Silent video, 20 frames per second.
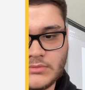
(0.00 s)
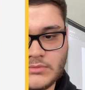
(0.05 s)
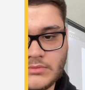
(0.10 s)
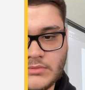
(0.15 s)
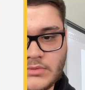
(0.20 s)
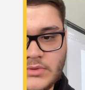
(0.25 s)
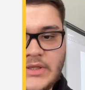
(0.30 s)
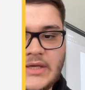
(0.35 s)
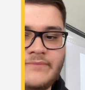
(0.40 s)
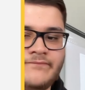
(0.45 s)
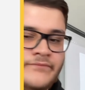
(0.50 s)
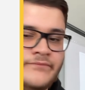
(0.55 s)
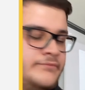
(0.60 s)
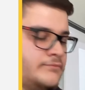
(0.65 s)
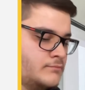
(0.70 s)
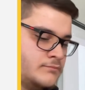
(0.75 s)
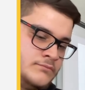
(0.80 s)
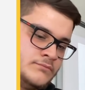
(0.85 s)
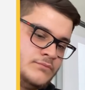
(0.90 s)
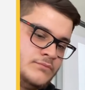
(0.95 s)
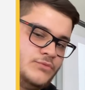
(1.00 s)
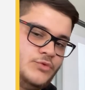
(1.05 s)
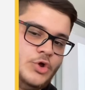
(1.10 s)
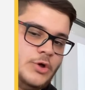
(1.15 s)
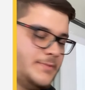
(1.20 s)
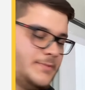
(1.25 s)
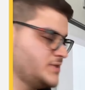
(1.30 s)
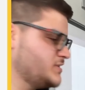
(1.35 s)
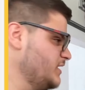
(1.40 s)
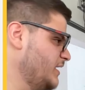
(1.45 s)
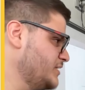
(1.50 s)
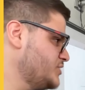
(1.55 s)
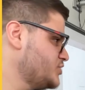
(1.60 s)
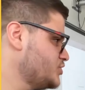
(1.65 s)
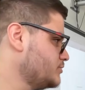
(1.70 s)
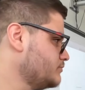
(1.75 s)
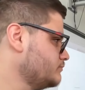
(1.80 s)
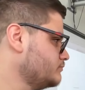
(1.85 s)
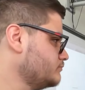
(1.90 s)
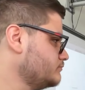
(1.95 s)
Yeah, normal
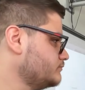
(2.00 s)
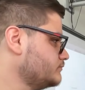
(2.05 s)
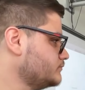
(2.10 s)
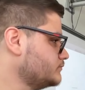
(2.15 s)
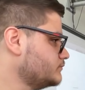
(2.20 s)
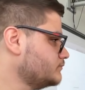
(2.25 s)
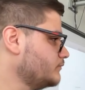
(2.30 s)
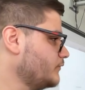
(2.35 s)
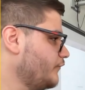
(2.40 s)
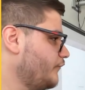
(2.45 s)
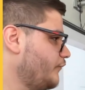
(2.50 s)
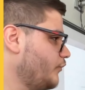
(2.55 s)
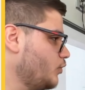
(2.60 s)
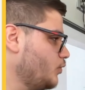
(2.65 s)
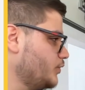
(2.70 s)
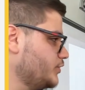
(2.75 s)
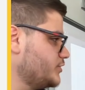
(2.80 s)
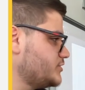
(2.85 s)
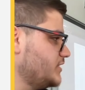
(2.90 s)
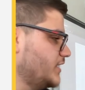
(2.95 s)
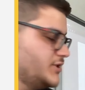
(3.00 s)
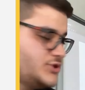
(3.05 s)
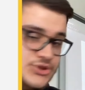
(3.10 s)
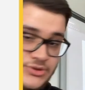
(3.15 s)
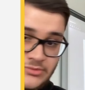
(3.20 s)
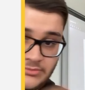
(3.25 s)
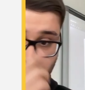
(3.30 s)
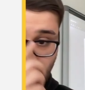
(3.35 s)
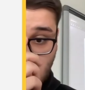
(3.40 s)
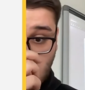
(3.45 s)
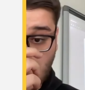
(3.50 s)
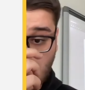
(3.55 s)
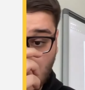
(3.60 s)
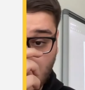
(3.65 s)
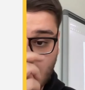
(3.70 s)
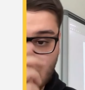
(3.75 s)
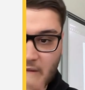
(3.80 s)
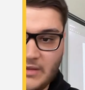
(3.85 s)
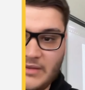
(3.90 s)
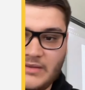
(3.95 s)
slash, forward slash.
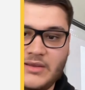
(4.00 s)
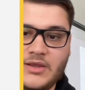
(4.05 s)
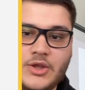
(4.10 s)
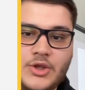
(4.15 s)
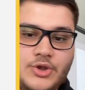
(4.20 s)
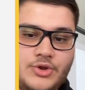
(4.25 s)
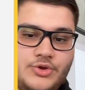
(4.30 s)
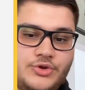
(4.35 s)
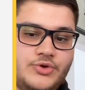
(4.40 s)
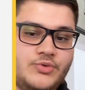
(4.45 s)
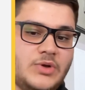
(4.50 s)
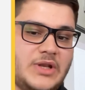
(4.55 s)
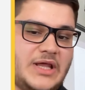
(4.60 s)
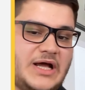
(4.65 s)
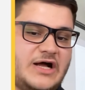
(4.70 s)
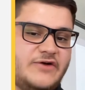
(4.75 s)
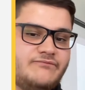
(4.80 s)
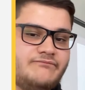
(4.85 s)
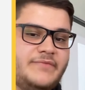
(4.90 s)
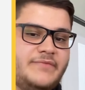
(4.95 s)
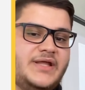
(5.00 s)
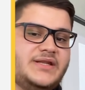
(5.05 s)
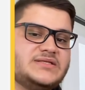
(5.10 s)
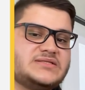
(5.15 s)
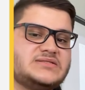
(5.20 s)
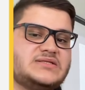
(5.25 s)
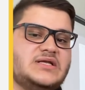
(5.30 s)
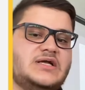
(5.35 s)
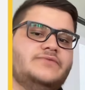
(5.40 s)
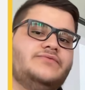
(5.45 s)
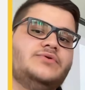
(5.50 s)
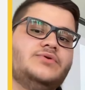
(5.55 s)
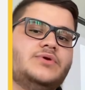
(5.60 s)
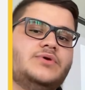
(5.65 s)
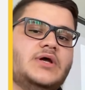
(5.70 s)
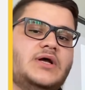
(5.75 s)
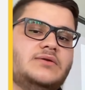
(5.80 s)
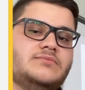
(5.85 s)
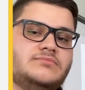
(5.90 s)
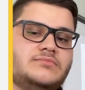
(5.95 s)
You will have many stuff you
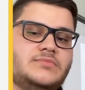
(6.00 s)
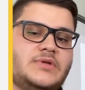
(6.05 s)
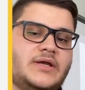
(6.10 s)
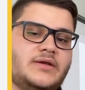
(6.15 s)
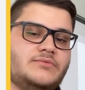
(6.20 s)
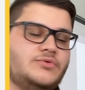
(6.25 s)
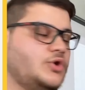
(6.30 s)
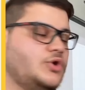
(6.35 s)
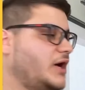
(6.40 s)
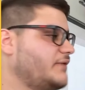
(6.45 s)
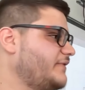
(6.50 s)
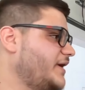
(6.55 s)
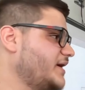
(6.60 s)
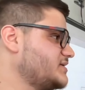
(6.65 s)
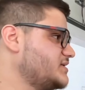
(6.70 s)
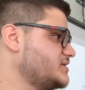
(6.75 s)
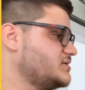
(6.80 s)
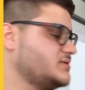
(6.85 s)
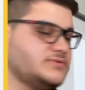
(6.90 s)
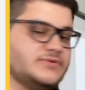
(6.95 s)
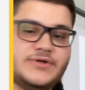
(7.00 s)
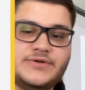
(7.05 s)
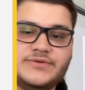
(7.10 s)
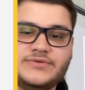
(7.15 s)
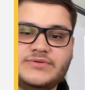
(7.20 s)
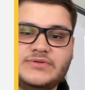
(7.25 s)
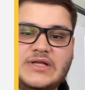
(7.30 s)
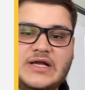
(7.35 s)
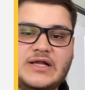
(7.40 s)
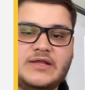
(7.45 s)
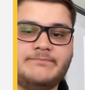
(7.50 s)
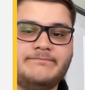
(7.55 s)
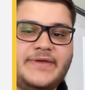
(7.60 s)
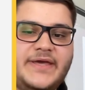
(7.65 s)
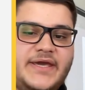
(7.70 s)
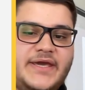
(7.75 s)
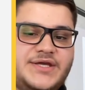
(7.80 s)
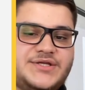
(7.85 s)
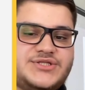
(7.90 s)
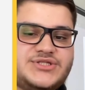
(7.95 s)
can, like you have access to, like
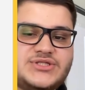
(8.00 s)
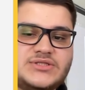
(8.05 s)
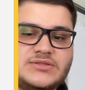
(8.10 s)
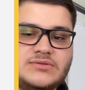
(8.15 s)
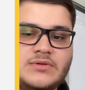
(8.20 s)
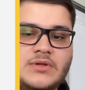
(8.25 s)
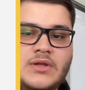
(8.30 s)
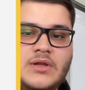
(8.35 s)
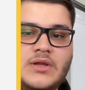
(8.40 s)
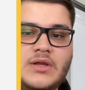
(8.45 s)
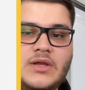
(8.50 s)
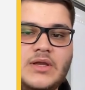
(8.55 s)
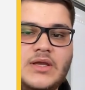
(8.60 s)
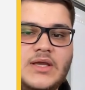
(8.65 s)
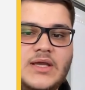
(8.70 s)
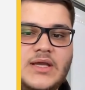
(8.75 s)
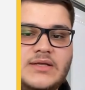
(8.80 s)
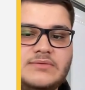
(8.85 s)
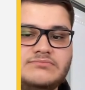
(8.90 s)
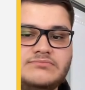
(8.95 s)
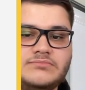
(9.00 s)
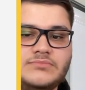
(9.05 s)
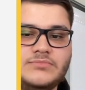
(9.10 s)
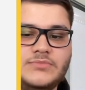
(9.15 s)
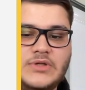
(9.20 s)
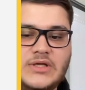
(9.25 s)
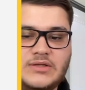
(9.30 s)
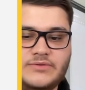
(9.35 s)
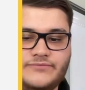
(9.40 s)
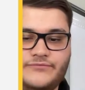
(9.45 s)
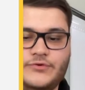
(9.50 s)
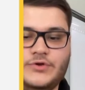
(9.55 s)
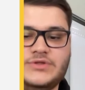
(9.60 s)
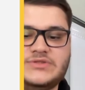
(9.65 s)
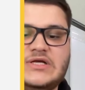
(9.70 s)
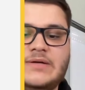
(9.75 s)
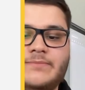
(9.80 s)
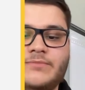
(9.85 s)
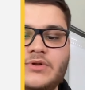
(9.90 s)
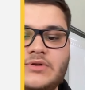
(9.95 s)
page, like for
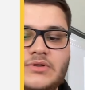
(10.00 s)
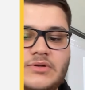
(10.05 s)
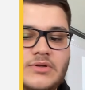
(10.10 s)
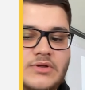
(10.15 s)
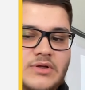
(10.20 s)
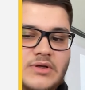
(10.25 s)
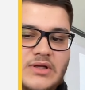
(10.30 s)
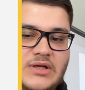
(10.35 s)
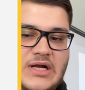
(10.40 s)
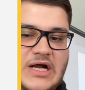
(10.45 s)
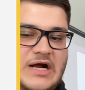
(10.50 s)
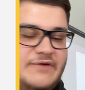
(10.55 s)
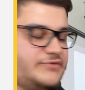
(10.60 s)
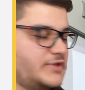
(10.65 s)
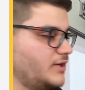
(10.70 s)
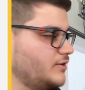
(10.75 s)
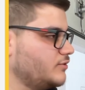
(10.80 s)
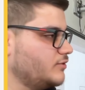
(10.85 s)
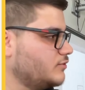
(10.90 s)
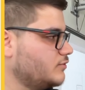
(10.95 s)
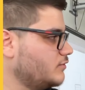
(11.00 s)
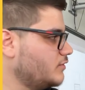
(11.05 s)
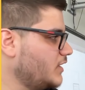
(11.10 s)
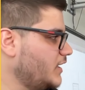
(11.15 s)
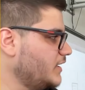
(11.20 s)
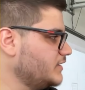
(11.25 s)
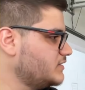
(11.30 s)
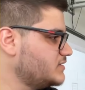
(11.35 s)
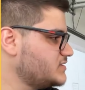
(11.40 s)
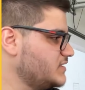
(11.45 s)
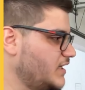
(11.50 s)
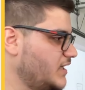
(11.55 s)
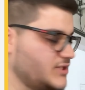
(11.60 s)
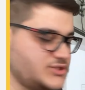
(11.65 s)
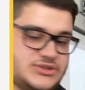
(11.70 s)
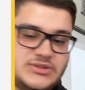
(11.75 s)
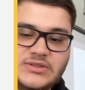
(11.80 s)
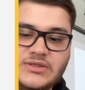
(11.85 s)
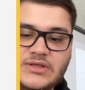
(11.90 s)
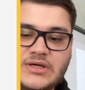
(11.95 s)
example, after you write
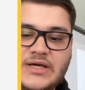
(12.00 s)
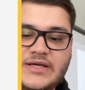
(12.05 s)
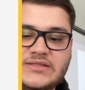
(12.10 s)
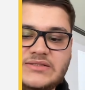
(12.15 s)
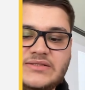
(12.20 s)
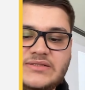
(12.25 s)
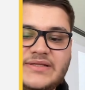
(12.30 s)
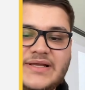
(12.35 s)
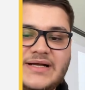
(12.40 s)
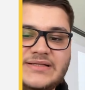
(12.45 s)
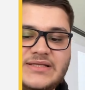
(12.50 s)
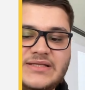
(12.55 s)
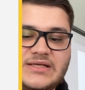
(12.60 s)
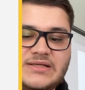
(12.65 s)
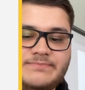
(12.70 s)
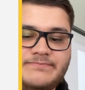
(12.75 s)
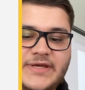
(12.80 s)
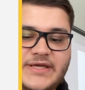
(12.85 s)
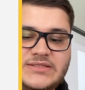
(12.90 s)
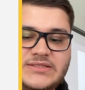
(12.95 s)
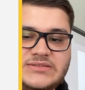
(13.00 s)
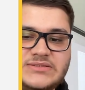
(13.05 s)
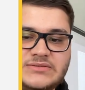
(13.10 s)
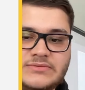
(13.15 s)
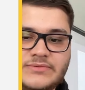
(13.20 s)
slash, write database,